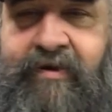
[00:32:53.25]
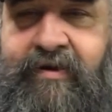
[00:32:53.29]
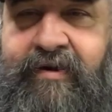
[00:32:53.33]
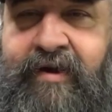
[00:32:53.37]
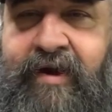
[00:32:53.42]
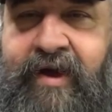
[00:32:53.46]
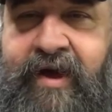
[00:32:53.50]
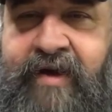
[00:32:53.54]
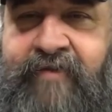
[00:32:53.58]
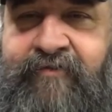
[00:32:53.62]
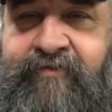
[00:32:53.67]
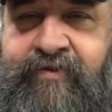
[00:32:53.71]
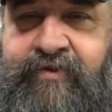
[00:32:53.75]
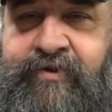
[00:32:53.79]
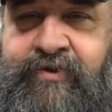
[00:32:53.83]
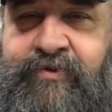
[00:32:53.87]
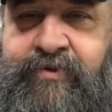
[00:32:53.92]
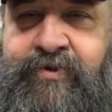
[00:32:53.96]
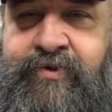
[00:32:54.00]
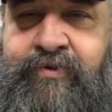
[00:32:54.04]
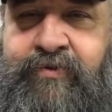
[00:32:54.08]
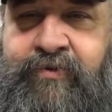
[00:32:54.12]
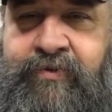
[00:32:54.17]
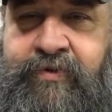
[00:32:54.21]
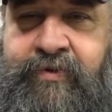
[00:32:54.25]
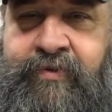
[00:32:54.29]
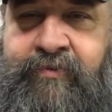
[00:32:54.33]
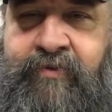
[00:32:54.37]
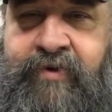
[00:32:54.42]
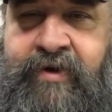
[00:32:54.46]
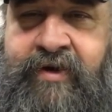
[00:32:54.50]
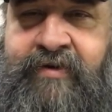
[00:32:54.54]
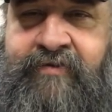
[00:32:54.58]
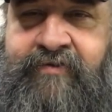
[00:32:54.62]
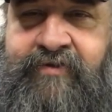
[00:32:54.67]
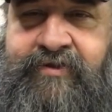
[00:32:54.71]
half a truth in
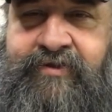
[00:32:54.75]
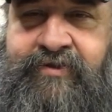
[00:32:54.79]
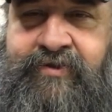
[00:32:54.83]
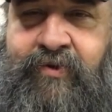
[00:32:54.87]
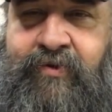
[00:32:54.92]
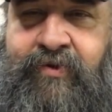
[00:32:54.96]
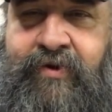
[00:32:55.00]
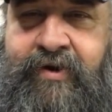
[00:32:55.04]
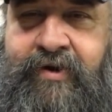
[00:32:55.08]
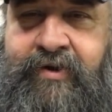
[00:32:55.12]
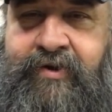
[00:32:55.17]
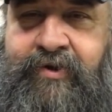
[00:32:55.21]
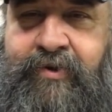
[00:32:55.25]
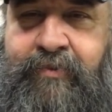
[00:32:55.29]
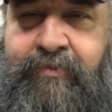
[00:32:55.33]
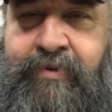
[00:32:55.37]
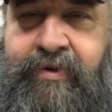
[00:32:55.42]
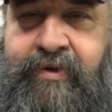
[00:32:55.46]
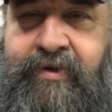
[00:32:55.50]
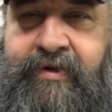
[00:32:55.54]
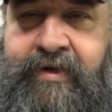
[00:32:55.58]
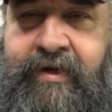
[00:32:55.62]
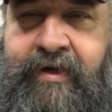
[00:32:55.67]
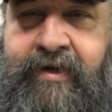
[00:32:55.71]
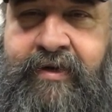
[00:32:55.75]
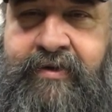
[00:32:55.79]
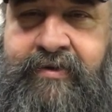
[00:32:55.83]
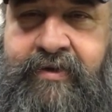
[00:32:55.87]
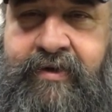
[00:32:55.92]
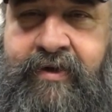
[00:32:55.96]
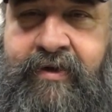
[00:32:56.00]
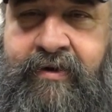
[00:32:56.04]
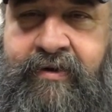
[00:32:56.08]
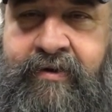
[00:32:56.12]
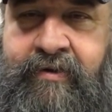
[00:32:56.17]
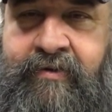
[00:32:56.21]
whatever story they're putting out
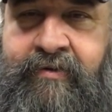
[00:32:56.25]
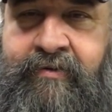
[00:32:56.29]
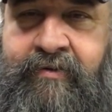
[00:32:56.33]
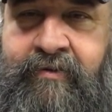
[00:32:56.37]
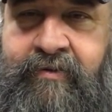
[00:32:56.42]
there.